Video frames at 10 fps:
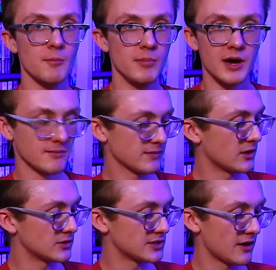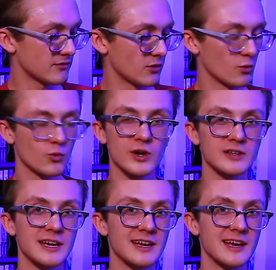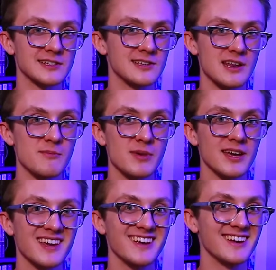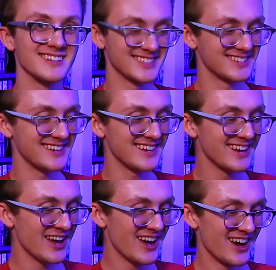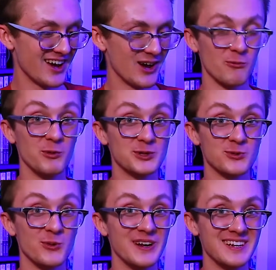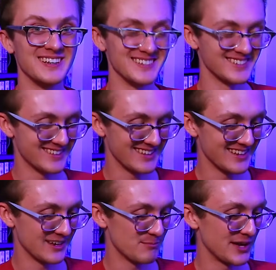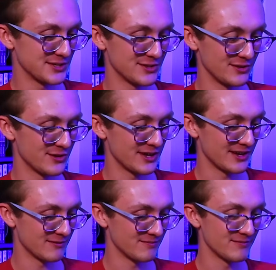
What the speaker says: but I'll just have to really, I guess, nitpick it and see which one is the best looking.